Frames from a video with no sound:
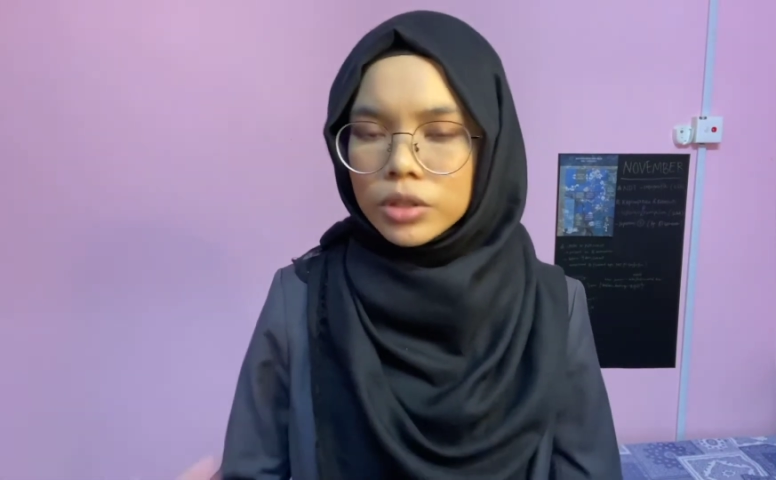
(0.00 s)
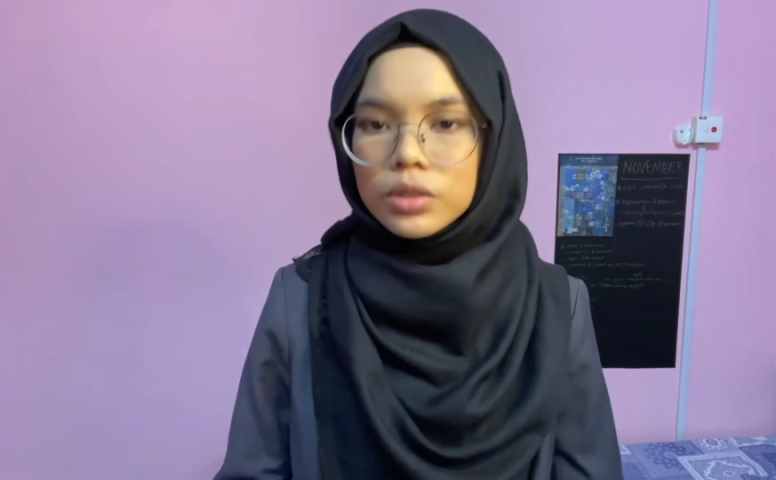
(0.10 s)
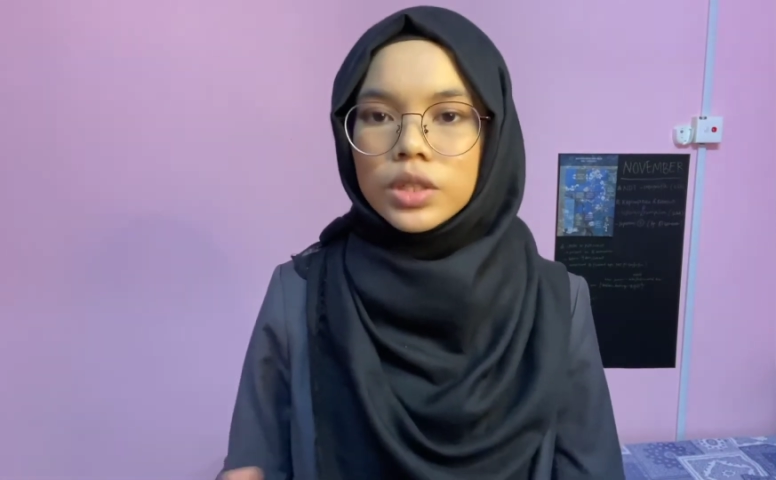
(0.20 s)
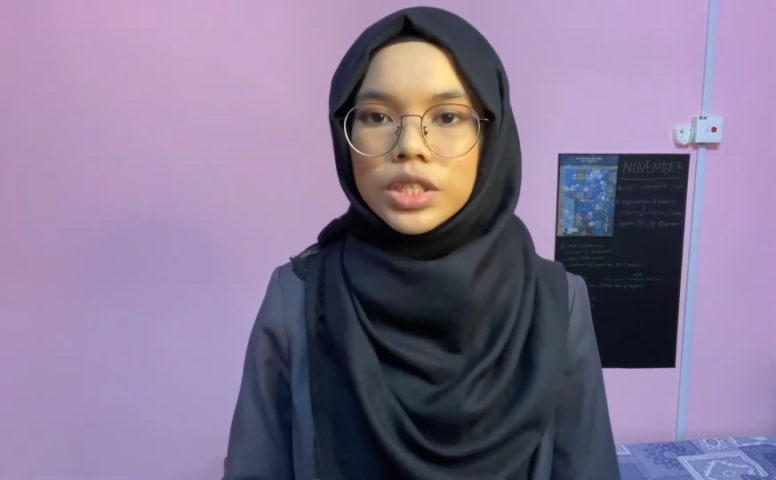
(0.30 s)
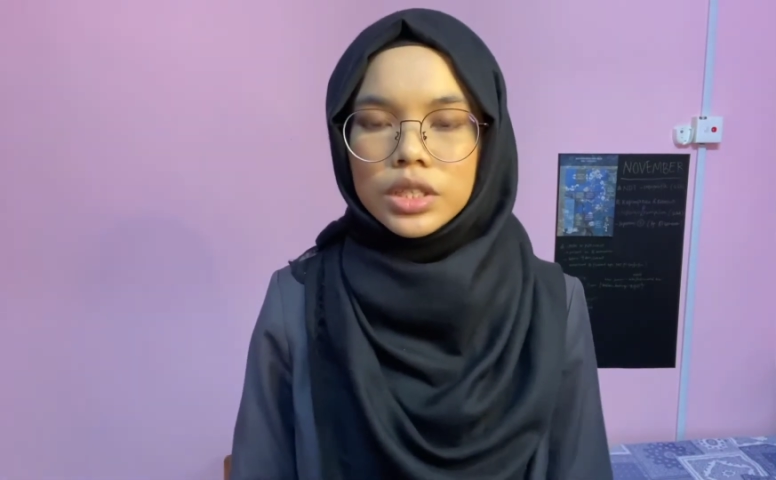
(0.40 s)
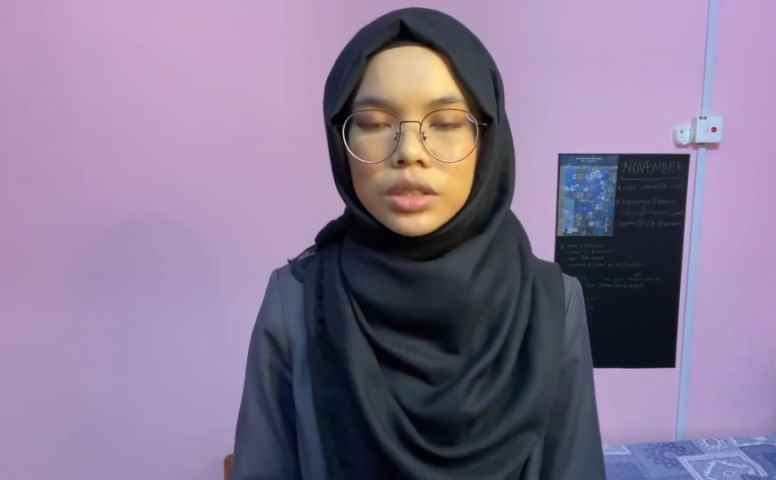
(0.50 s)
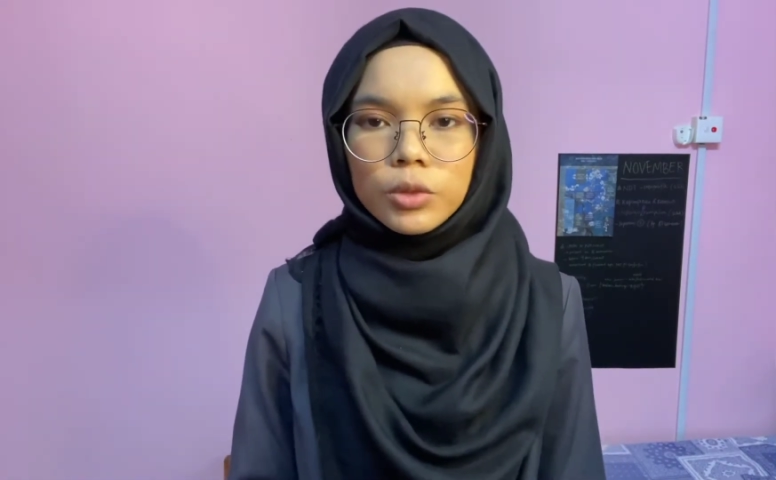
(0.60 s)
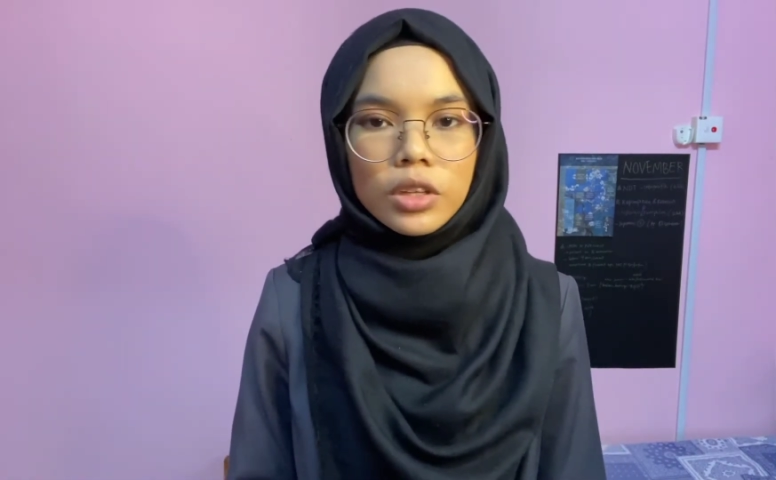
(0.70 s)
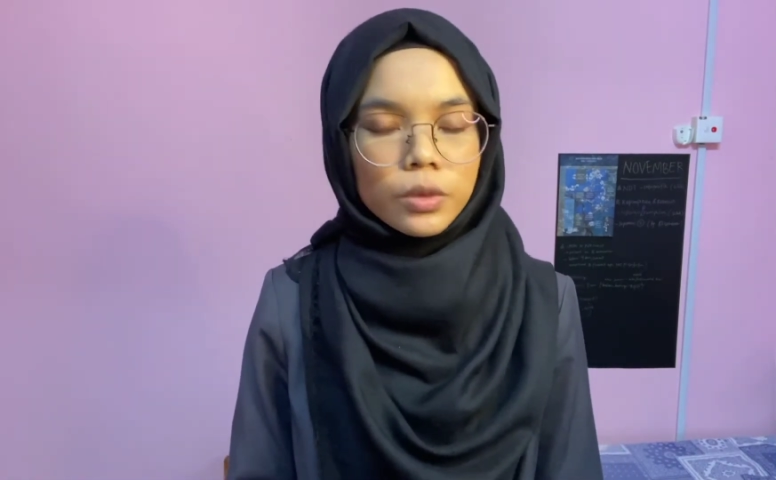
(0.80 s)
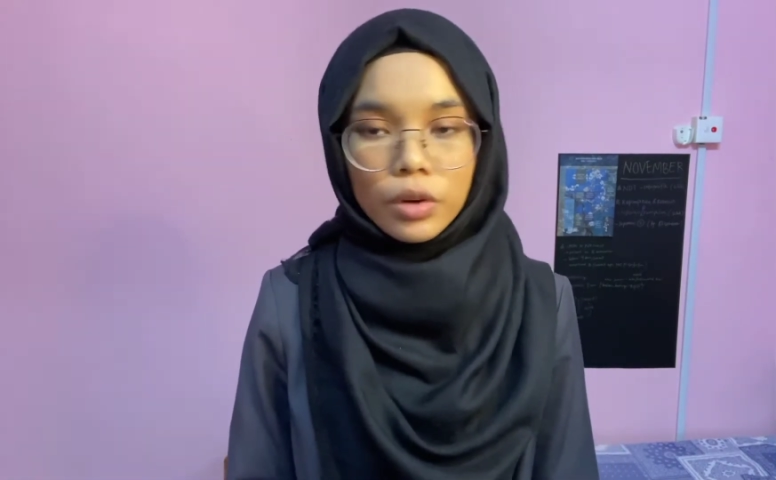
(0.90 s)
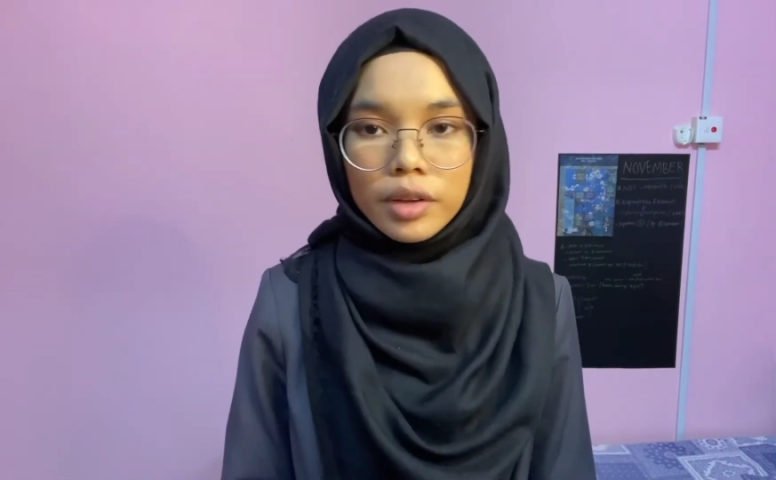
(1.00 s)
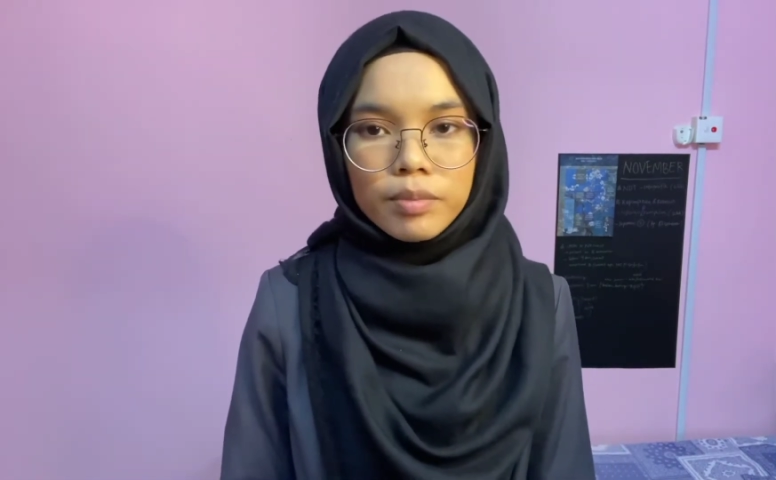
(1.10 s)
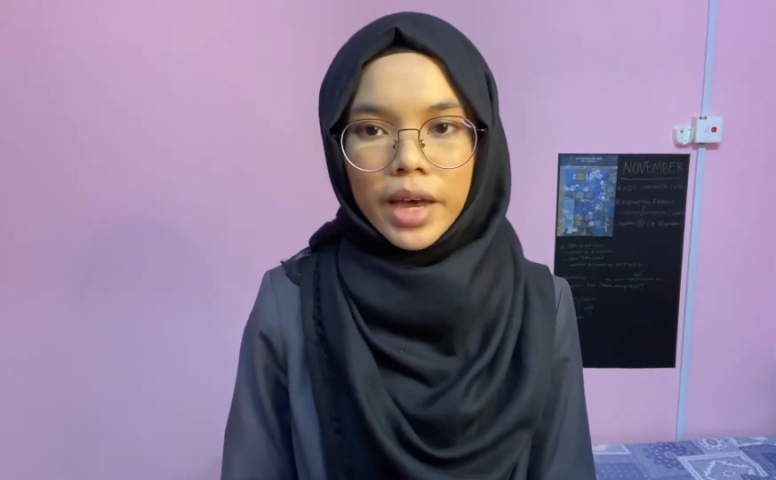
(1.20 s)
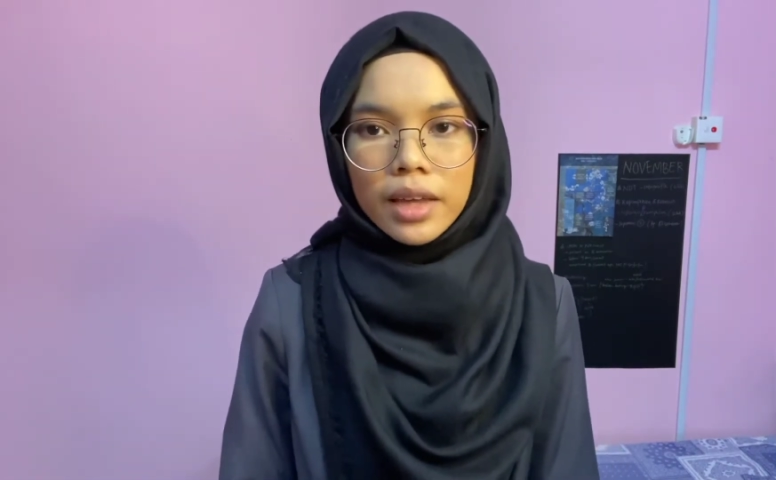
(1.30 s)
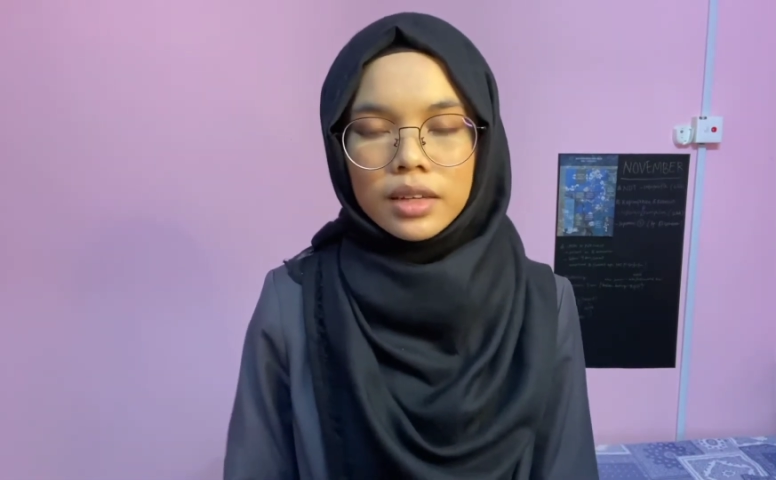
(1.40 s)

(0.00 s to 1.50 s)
duration without going bad.